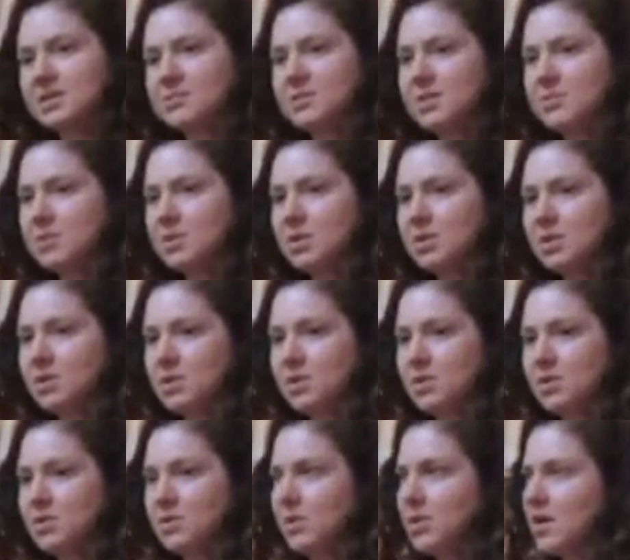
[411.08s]
people
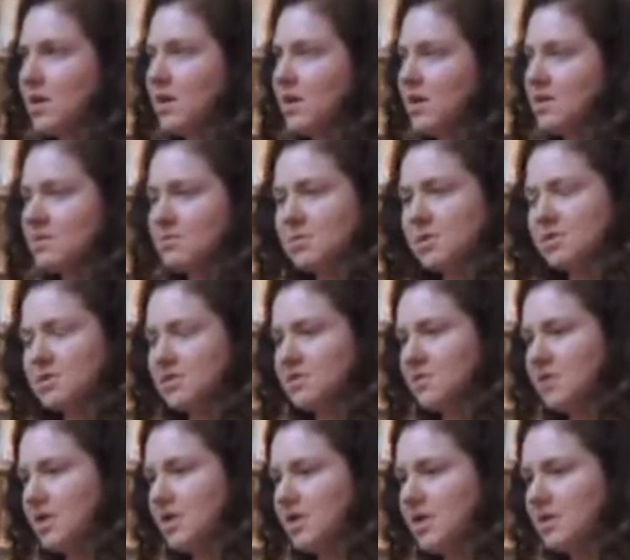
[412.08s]
who are the most
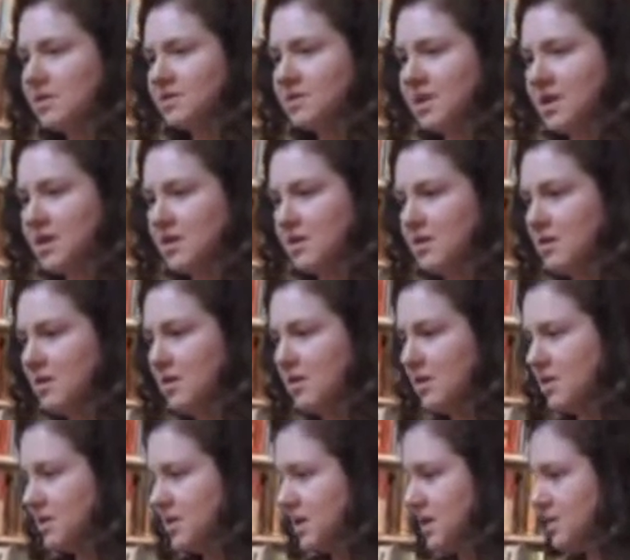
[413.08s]
involved and
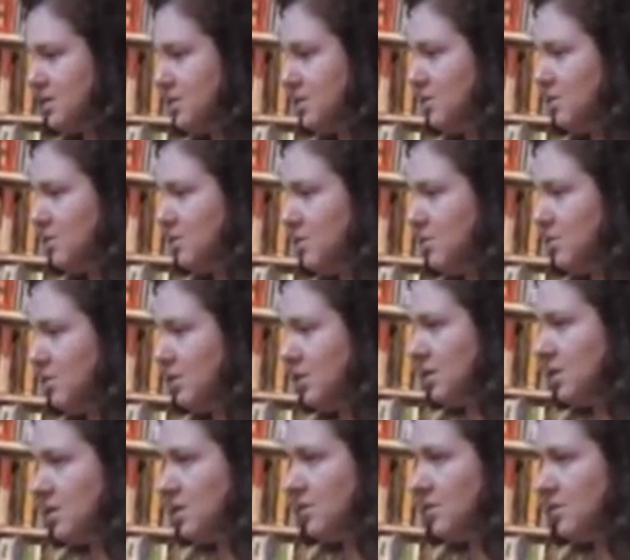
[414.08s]
tend to
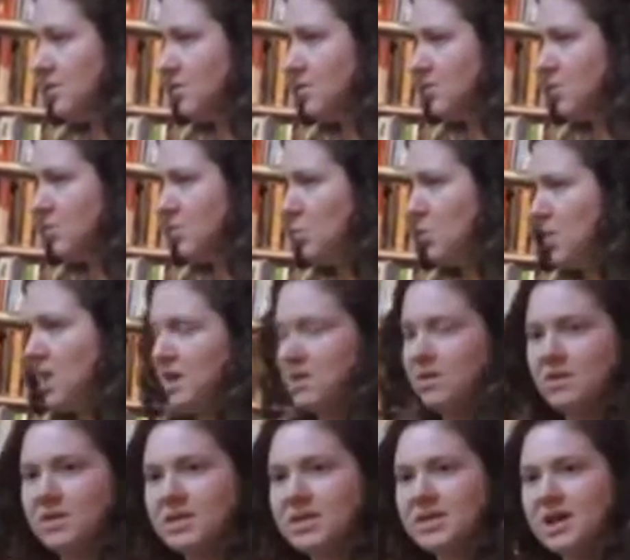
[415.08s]
sort of be here
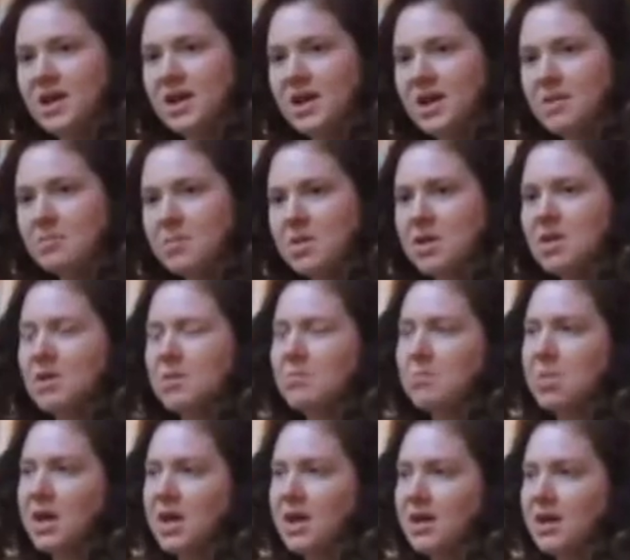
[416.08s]
all the time,
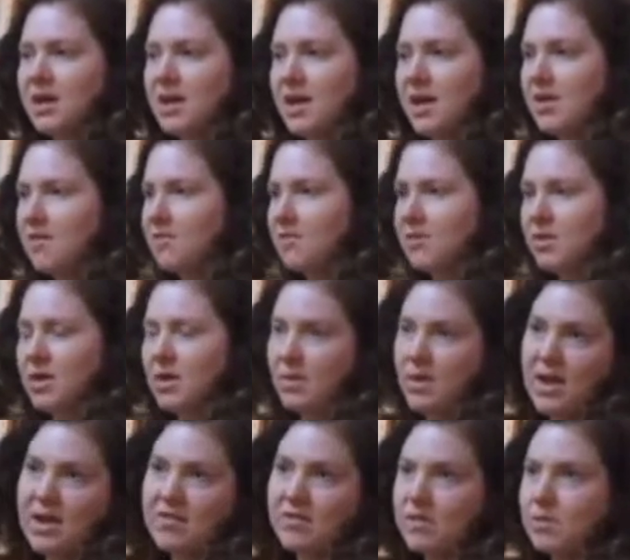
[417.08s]
but every, you know
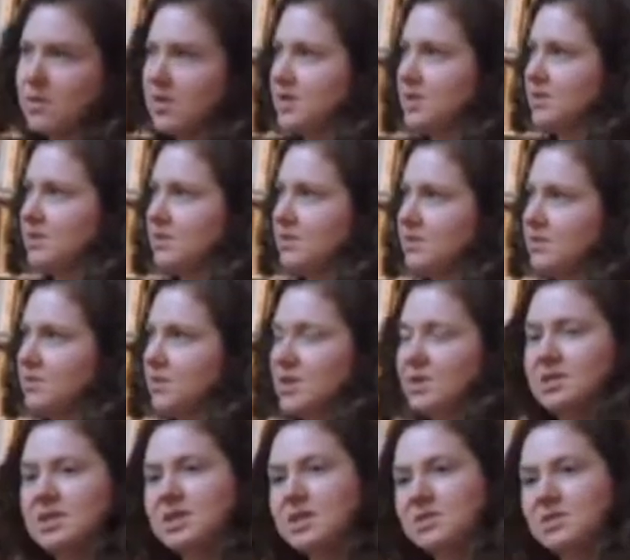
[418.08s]
everyone is a
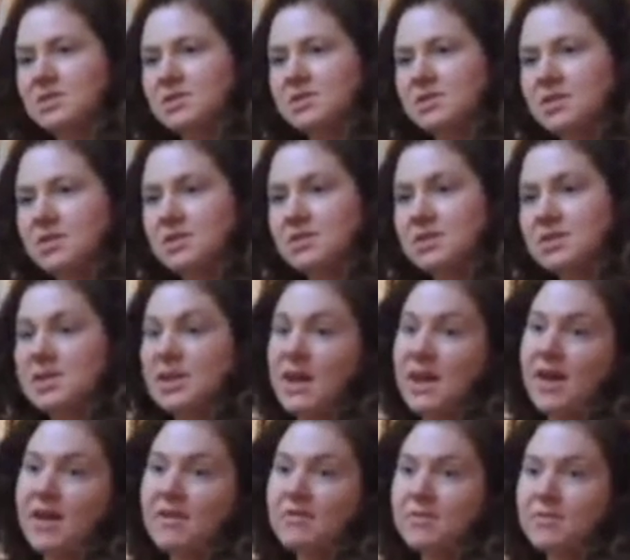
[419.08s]
volunteer. There's no
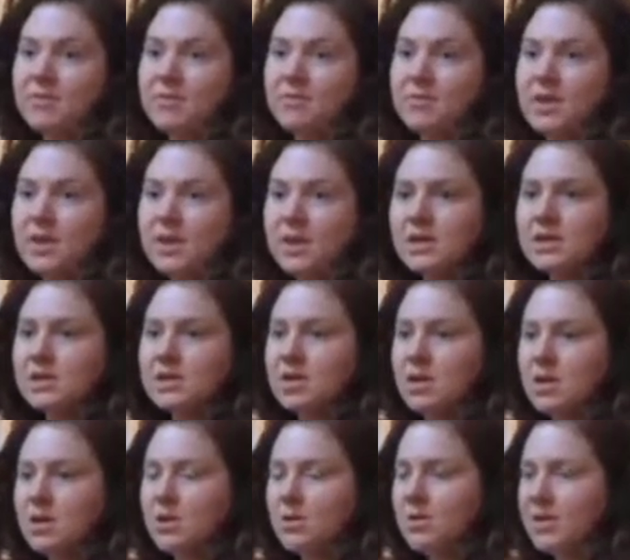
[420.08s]
staff.
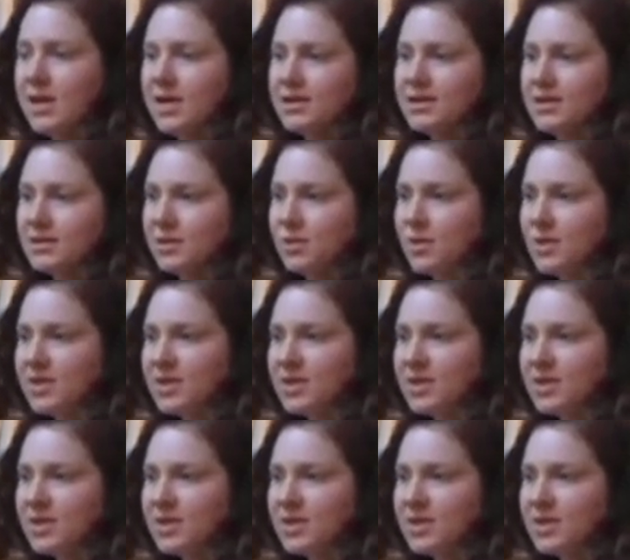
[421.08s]
So that's one